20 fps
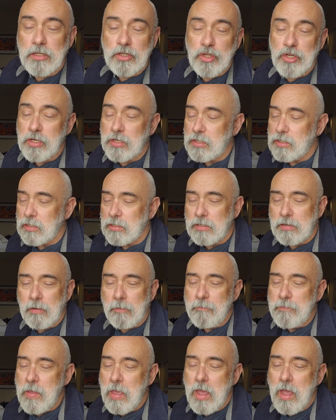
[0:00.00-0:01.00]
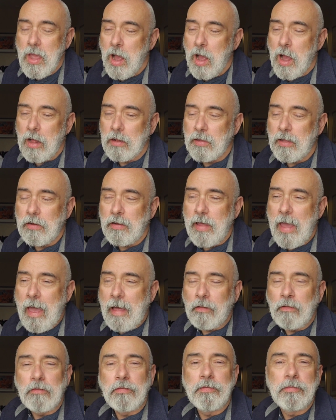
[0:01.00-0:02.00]
She's just a little
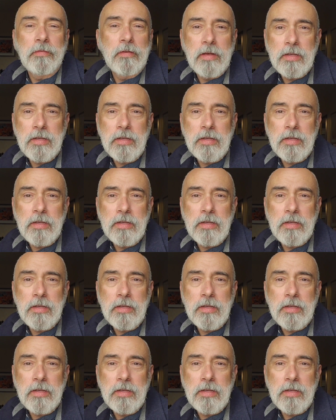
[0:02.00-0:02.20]
elf,